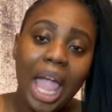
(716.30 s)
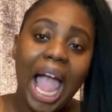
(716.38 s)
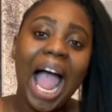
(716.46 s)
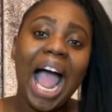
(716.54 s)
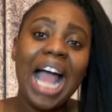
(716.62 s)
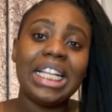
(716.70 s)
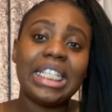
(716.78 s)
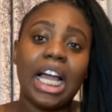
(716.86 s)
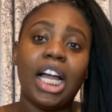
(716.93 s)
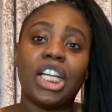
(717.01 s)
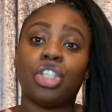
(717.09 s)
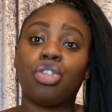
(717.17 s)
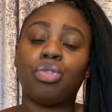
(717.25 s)
and
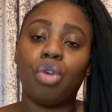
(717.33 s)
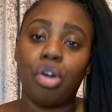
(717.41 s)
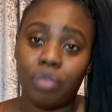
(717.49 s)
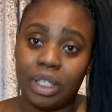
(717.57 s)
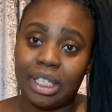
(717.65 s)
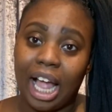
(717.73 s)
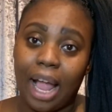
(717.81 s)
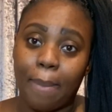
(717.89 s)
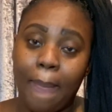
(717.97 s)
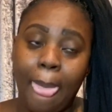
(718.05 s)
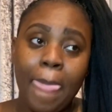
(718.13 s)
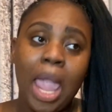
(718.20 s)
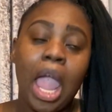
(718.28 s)
a story time.
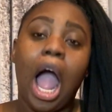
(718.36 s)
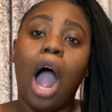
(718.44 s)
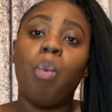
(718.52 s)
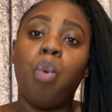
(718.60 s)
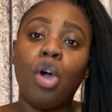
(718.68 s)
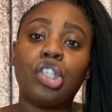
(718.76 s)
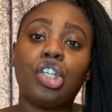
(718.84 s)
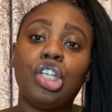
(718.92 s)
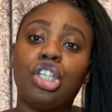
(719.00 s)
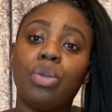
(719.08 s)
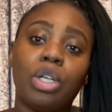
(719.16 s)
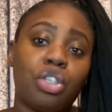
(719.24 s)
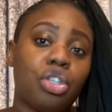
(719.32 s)
I was going to
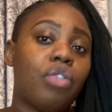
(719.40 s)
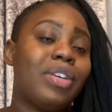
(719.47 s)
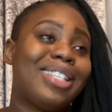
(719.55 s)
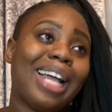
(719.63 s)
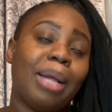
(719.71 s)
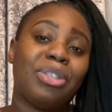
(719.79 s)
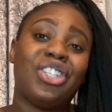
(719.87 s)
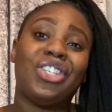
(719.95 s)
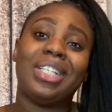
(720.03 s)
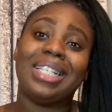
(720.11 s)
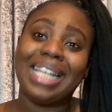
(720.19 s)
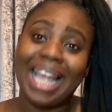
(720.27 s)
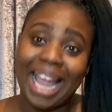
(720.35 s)
do a story time
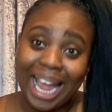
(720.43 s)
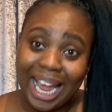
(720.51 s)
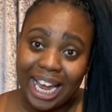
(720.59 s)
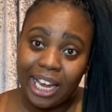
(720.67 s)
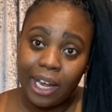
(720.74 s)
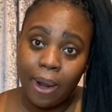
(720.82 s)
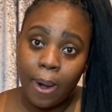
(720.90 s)
today,